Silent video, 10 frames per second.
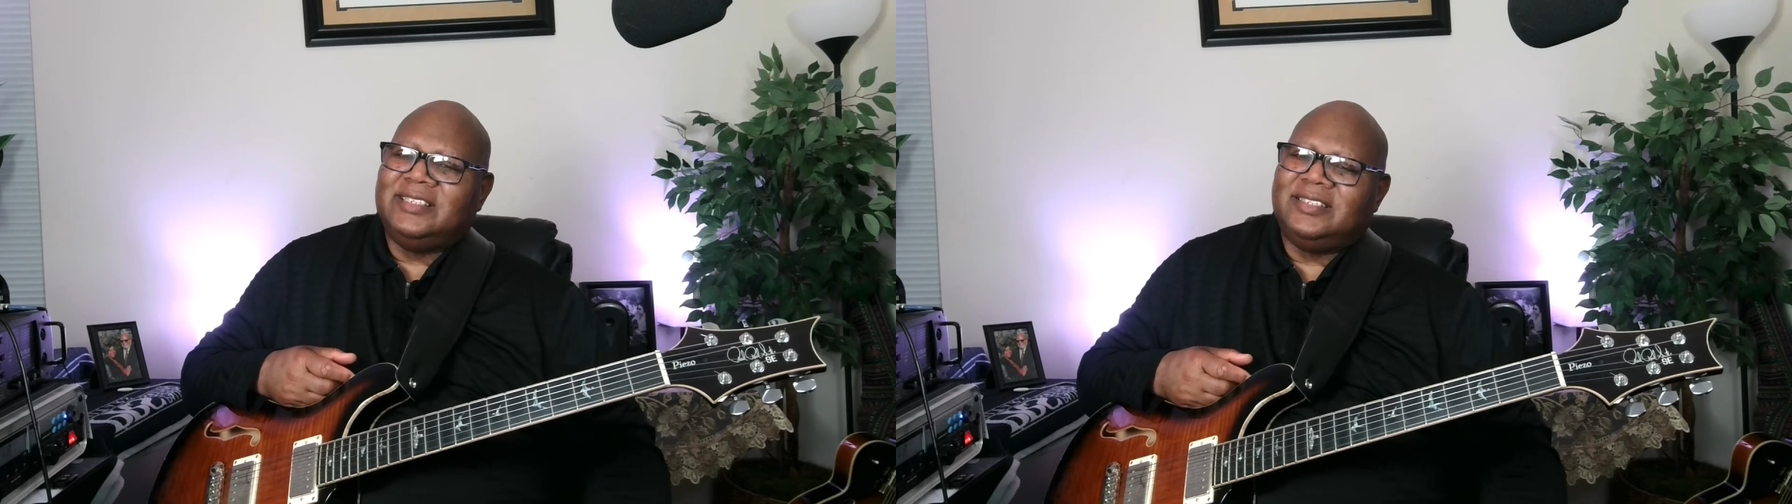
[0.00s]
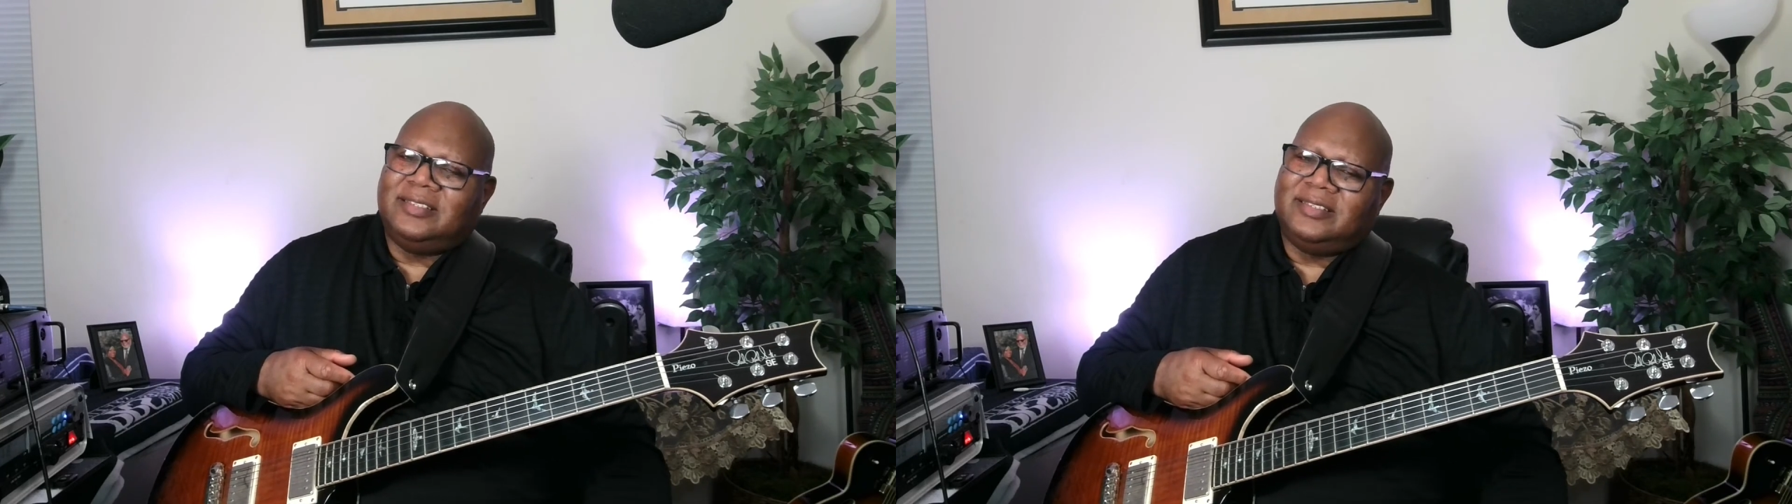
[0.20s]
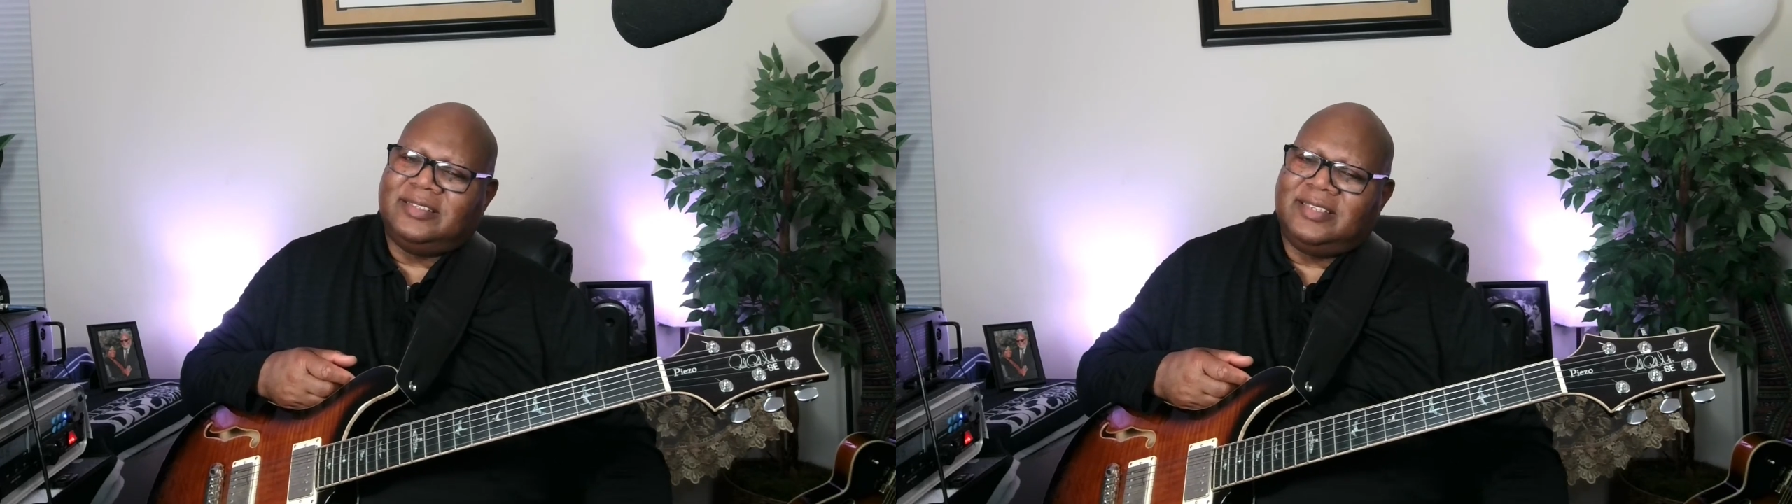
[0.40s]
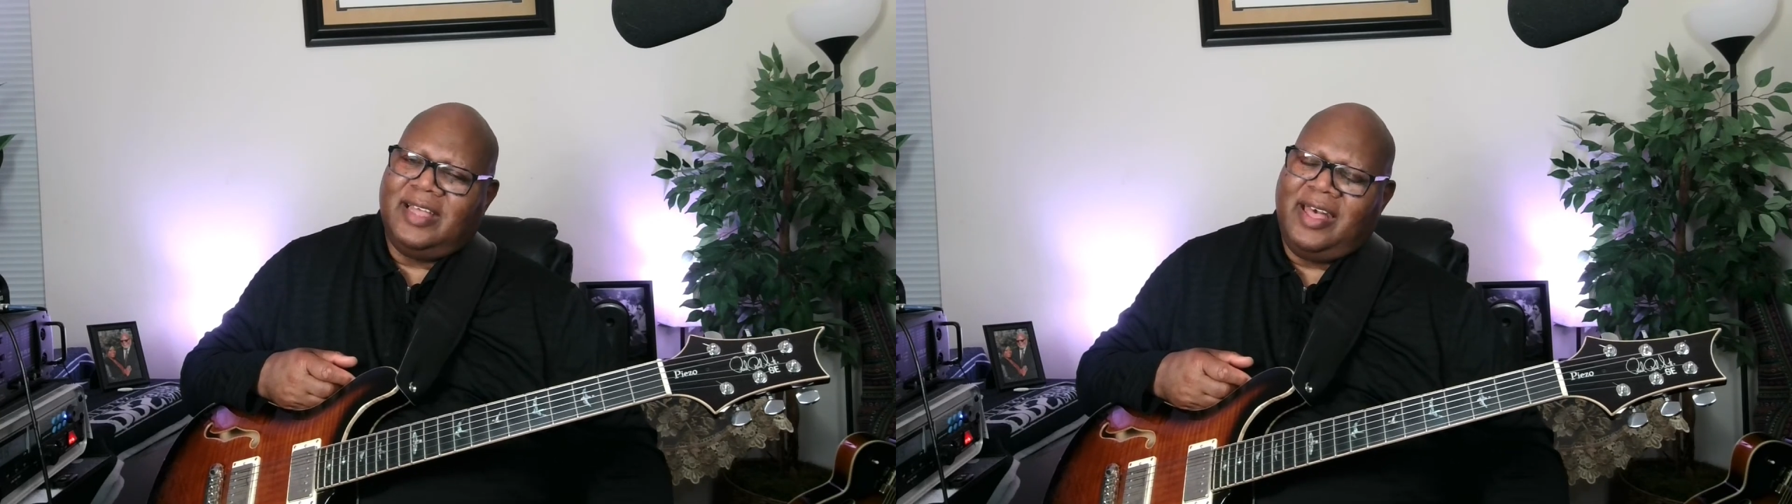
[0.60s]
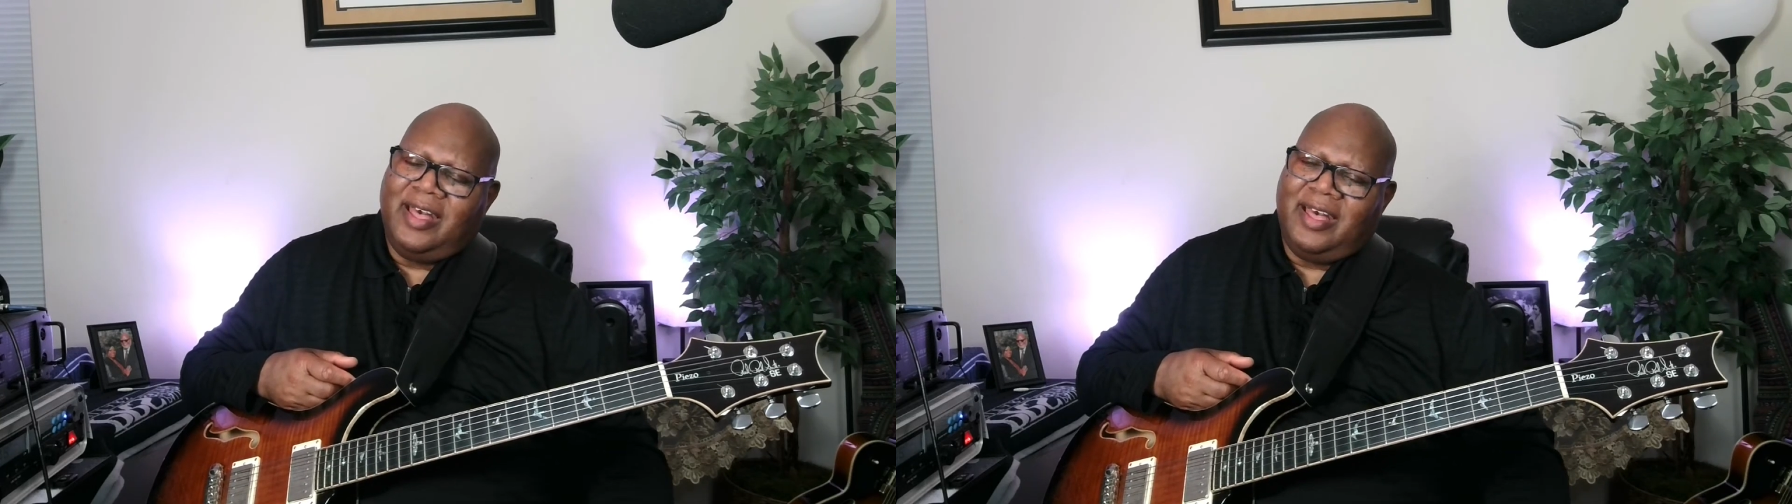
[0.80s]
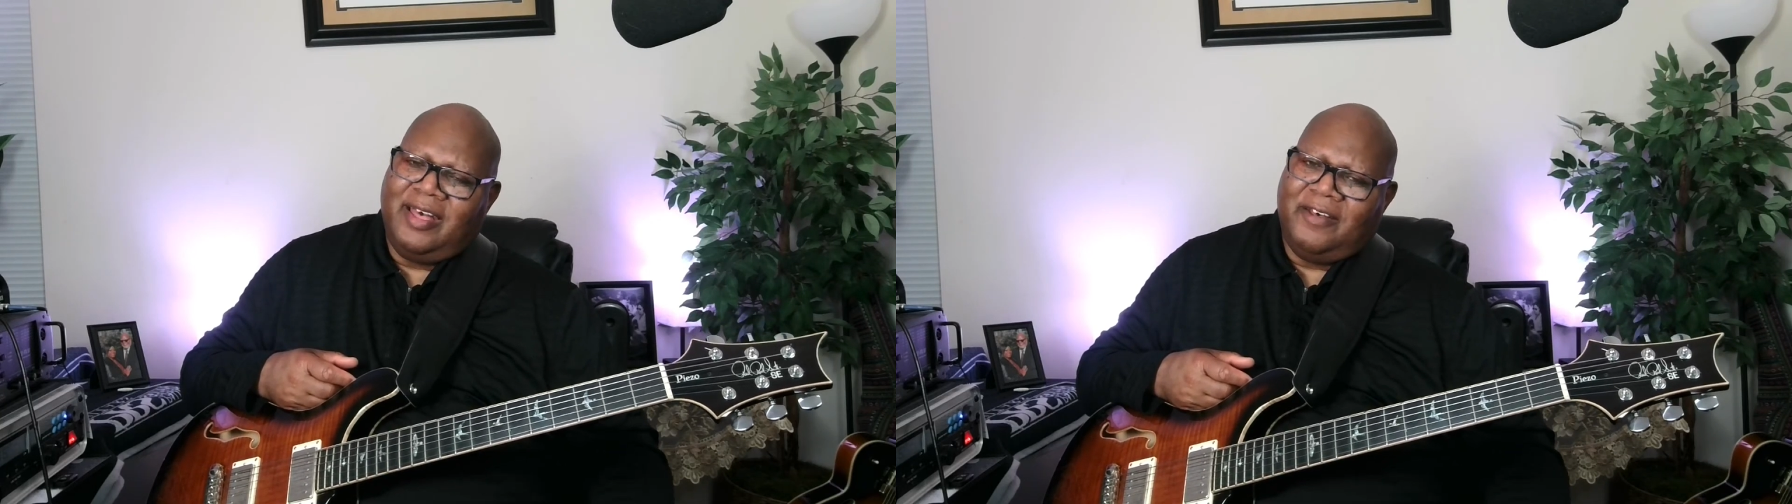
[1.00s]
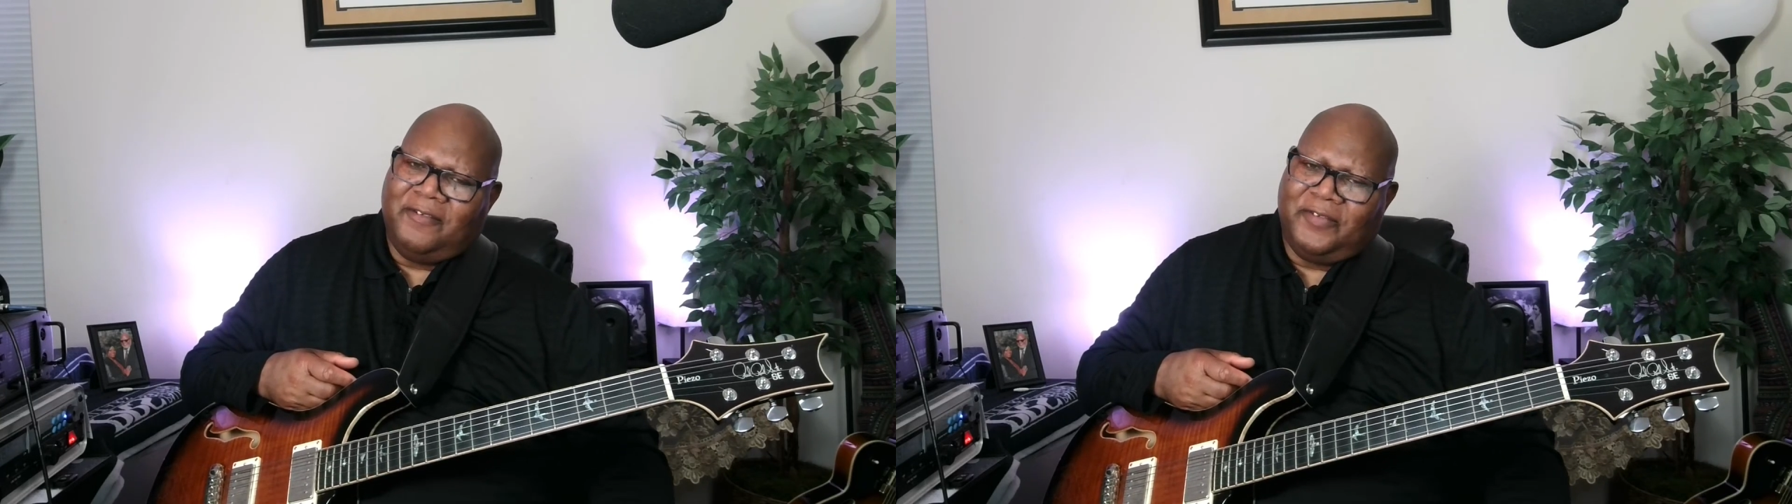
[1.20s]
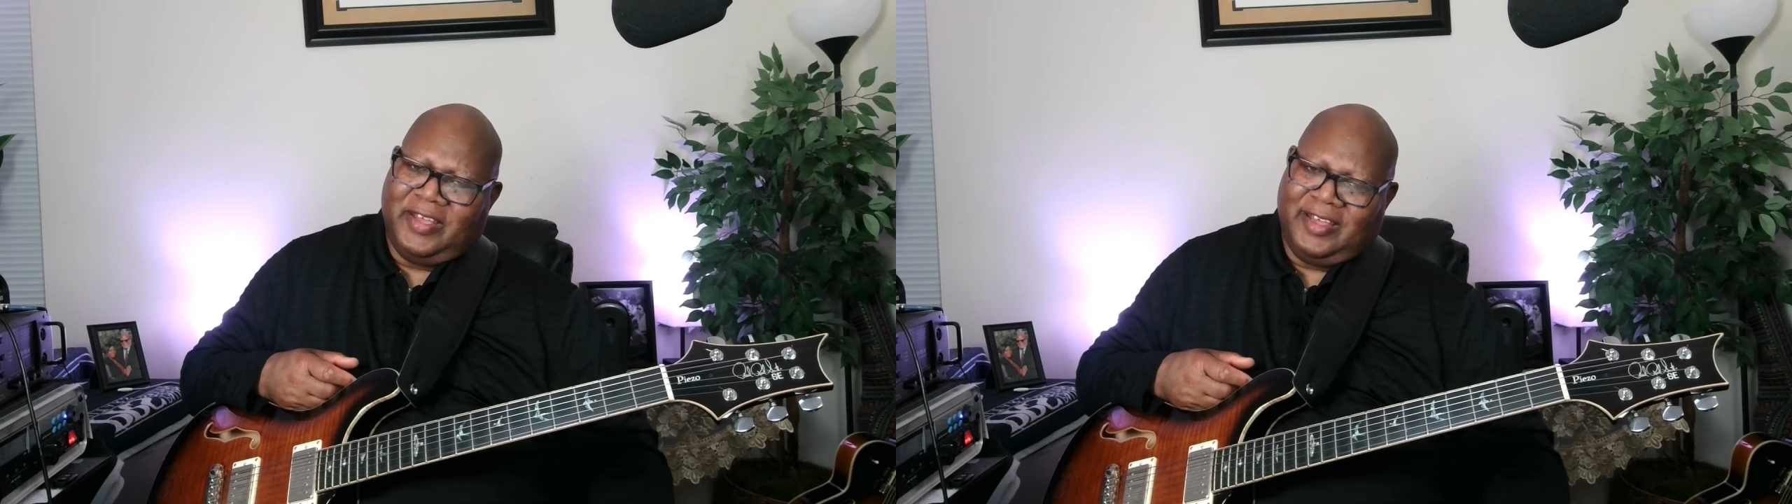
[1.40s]

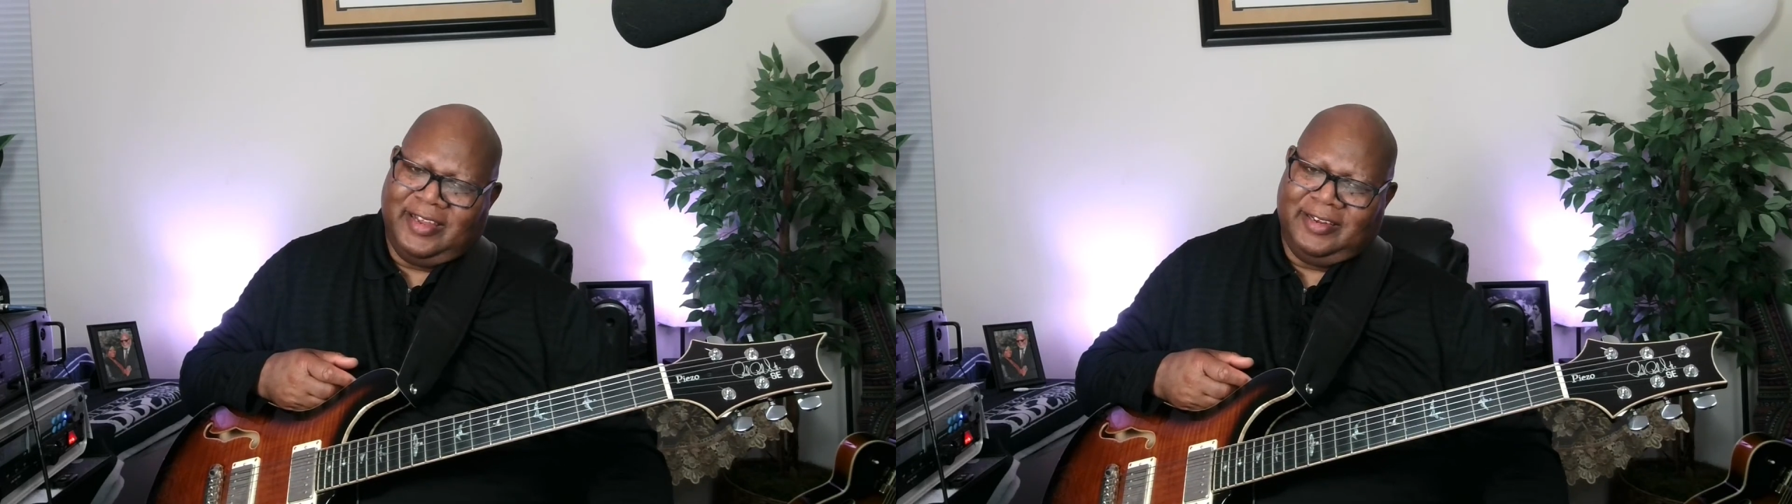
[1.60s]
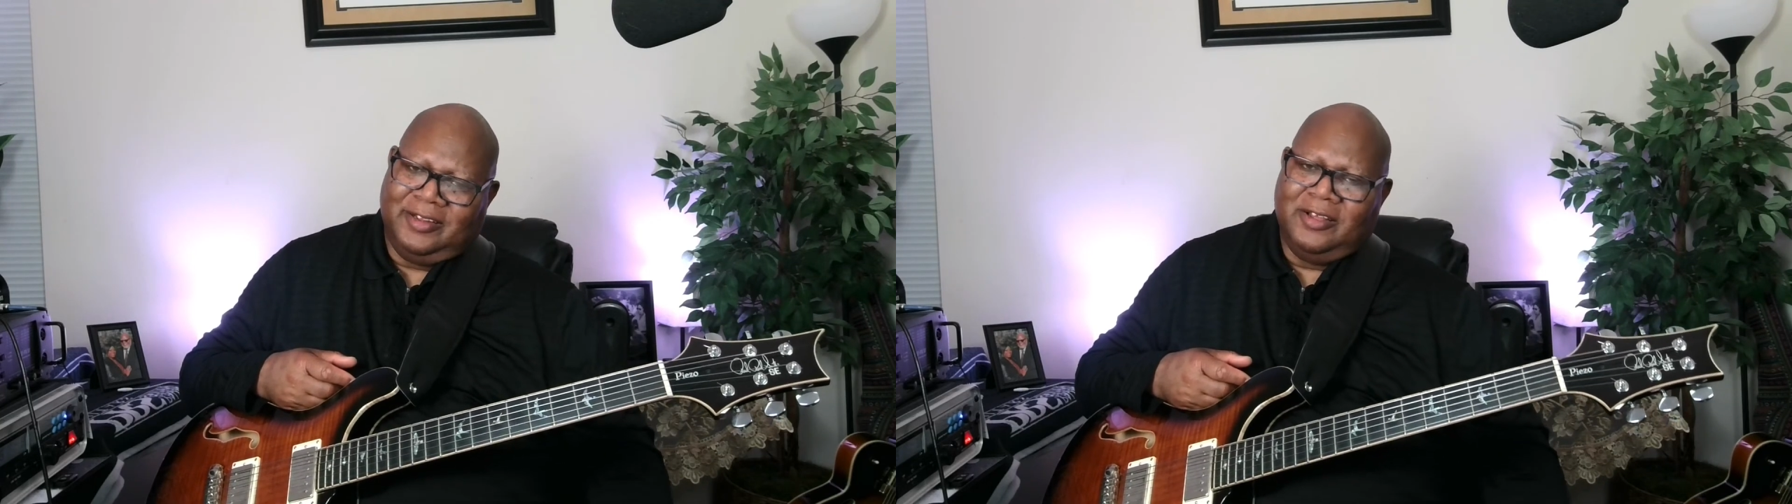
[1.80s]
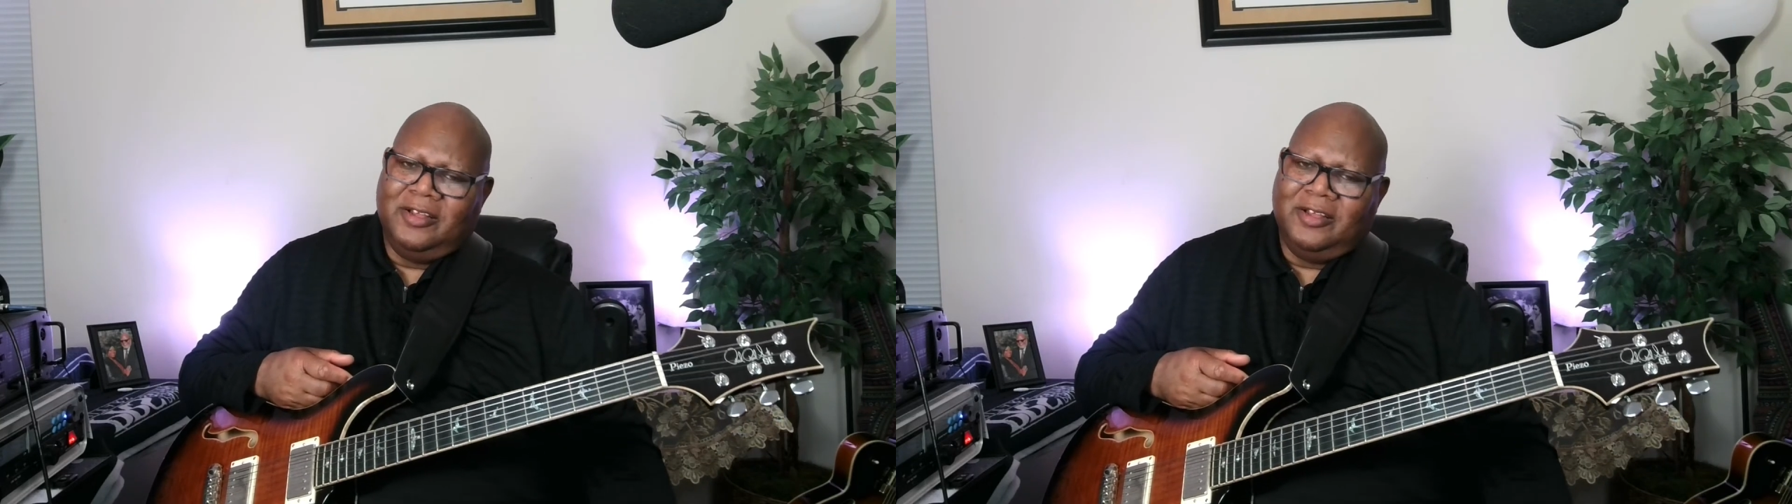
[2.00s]
7